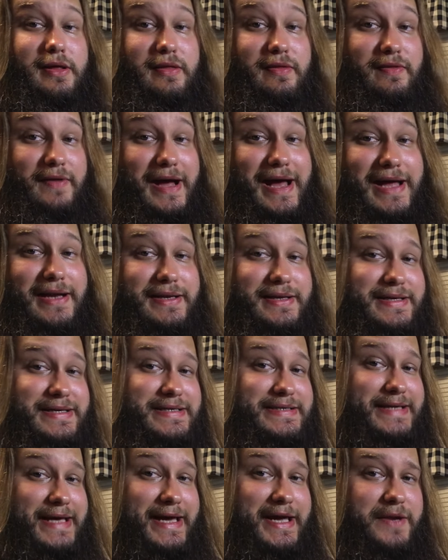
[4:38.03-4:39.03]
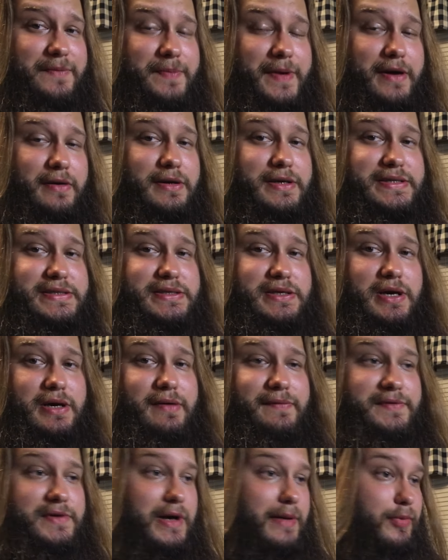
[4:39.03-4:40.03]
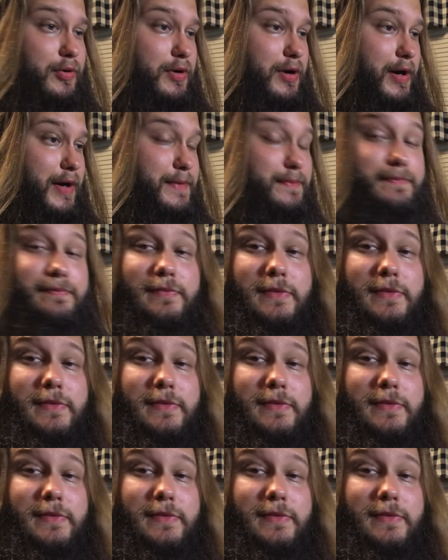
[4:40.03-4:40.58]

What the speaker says: That is 8 pellets of double-aught,